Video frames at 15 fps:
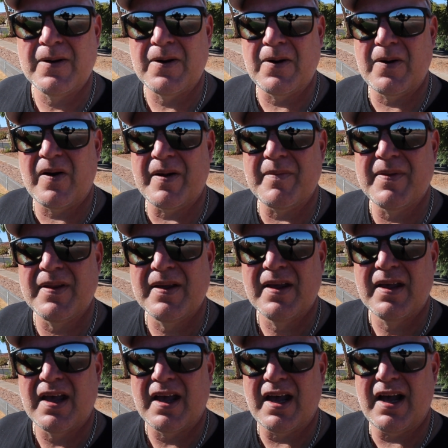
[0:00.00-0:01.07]
All right.
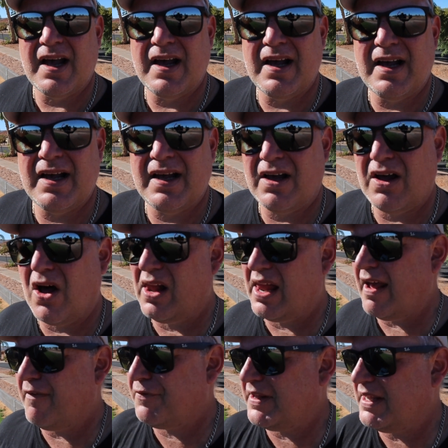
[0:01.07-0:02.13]
I'll
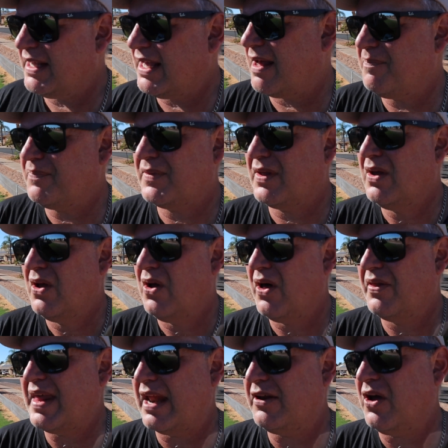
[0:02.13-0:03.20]
have the
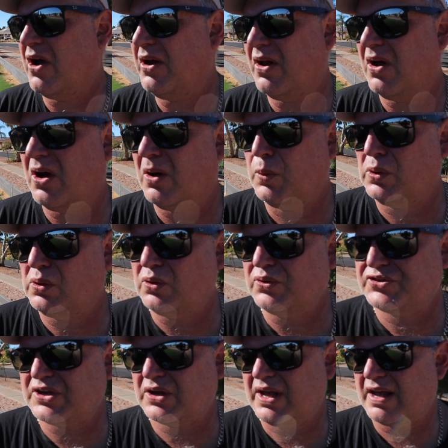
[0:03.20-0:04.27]
on that note. I will
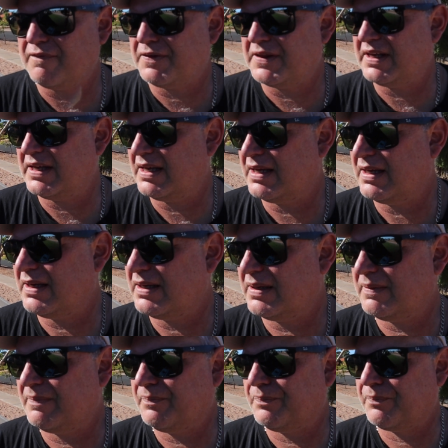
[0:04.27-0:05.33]
also have
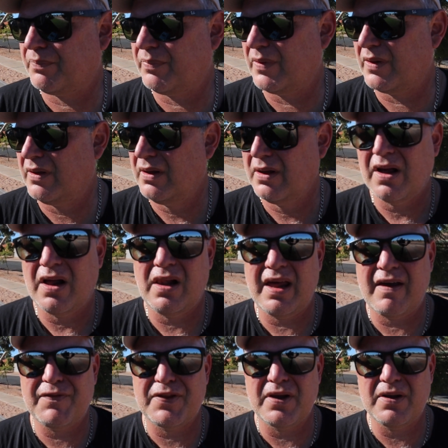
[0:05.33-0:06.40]
the I'll
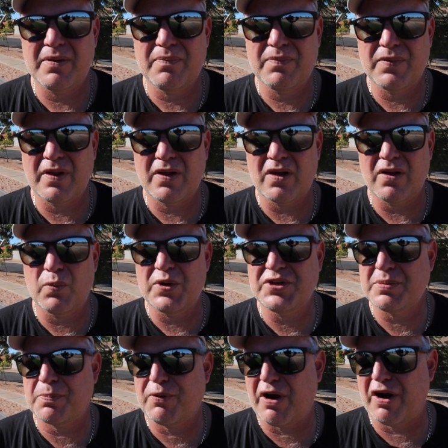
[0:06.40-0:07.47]
have the
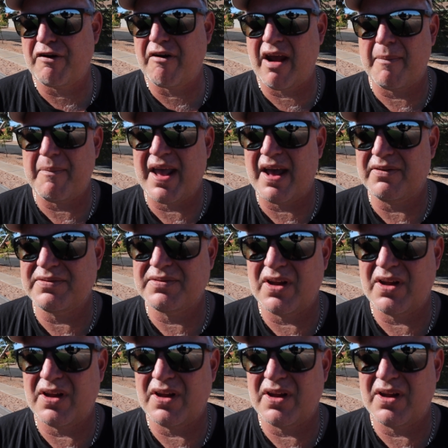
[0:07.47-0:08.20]
winter program out